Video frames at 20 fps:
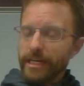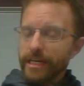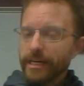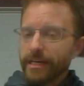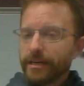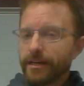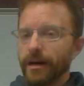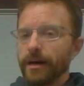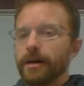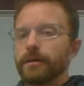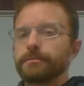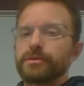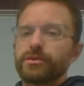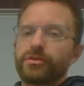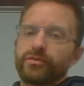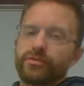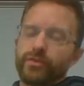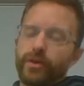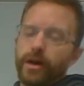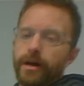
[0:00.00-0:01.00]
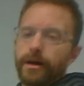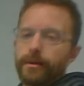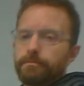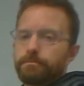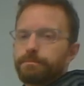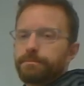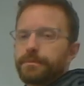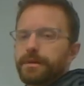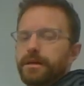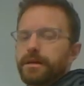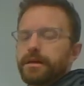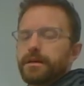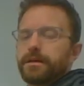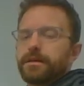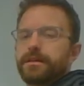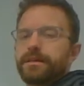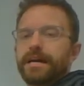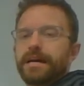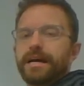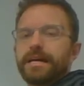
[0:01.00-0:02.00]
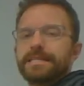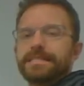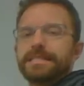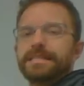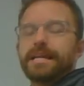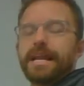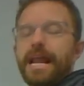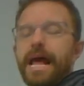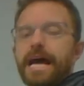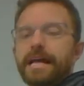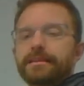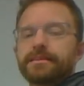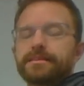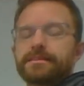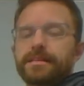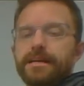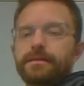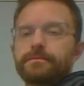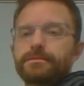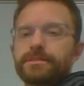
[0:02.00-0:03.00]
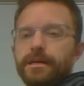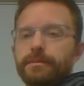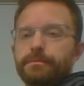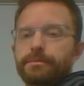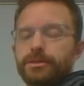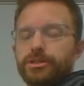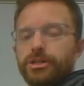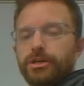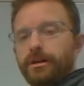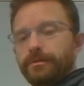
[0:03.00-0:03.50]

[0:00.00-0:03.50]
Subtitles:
It comes from the idea that at the same temperature,